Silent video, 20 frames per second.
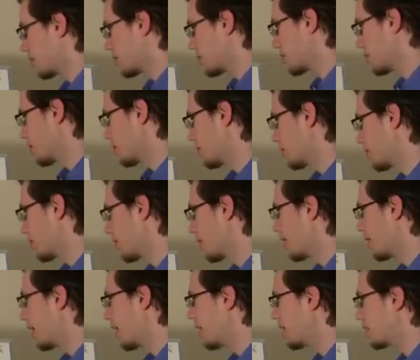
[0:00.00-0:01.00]
So,
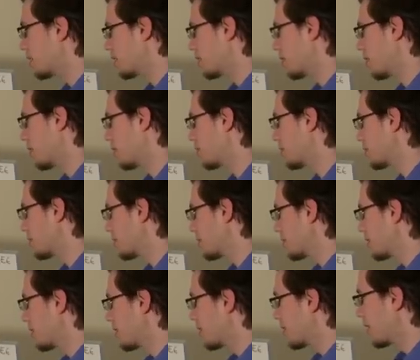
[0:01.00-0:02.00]
an 8th
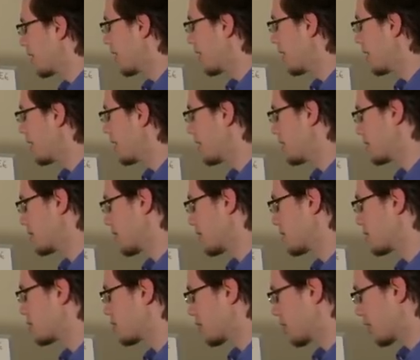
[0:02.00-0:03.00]
note is a
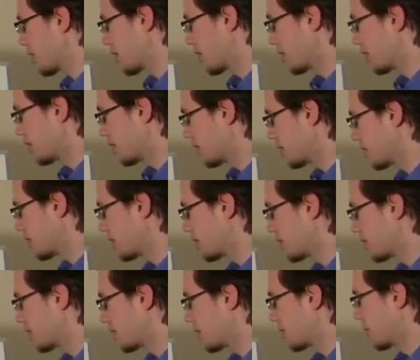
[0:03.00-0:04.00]
circle
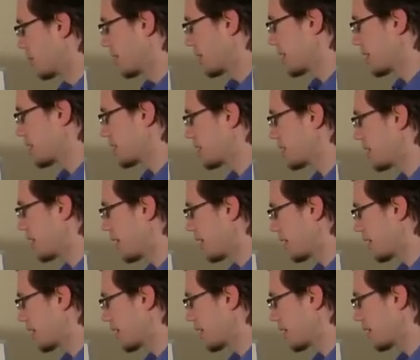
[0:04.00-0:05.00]
with a
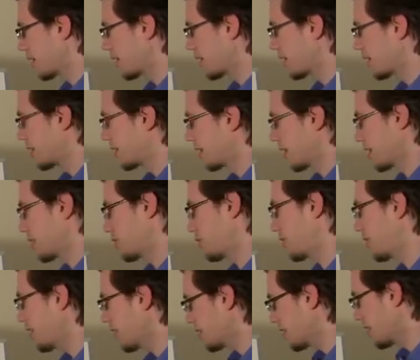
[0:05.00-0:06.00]
stick that's
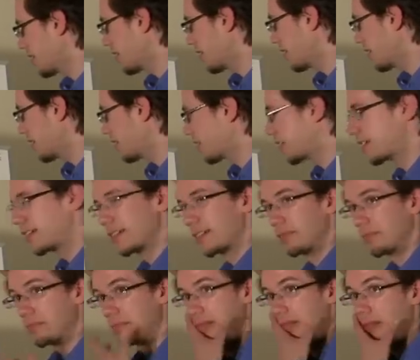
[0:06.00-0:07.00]
filled in.
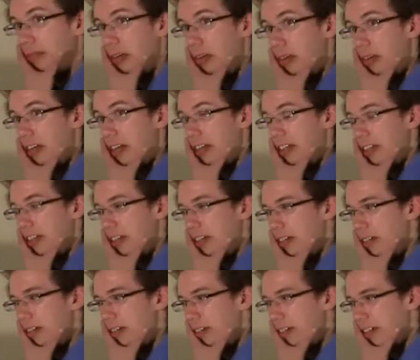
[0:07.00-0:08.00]
What are we going to
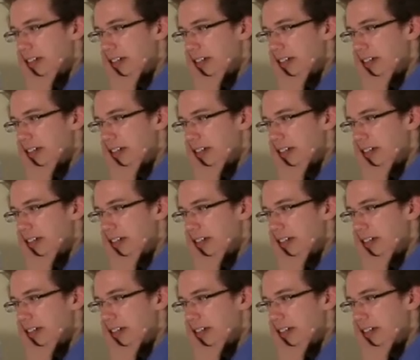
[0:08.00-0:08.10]
do?